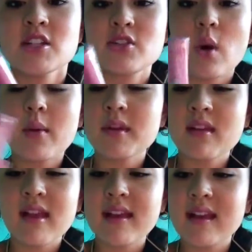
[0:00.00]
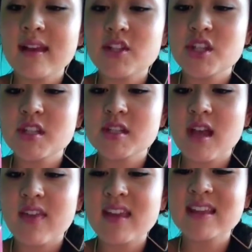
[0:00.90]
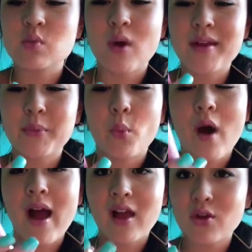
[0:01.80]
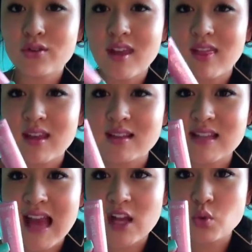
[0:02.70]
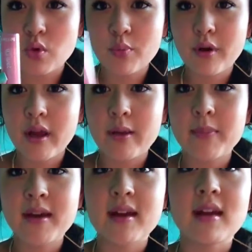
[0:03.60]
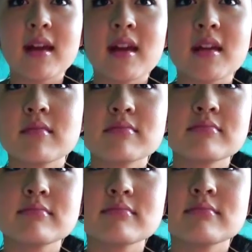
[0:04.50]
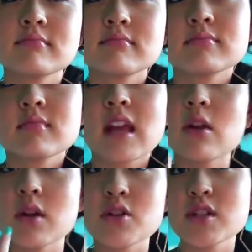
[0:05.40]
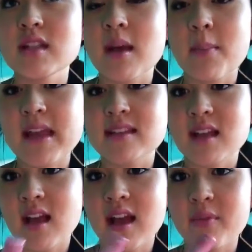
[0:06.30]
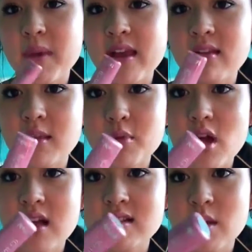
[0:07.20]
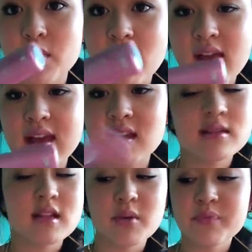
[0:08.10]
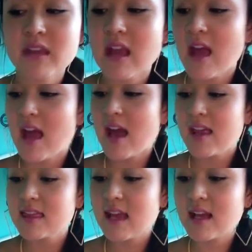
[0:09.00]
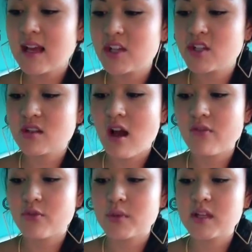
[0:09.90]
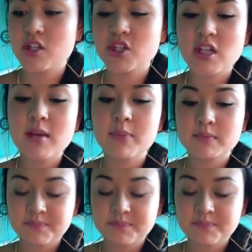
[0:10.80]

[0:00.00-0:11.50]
So I really like it. It's just, I think it's Wet and Wild, I think is the actual brand, but it, I don't know, it's just like a basic kind of pink lip gloss. I really like it, so that I just got for really cheap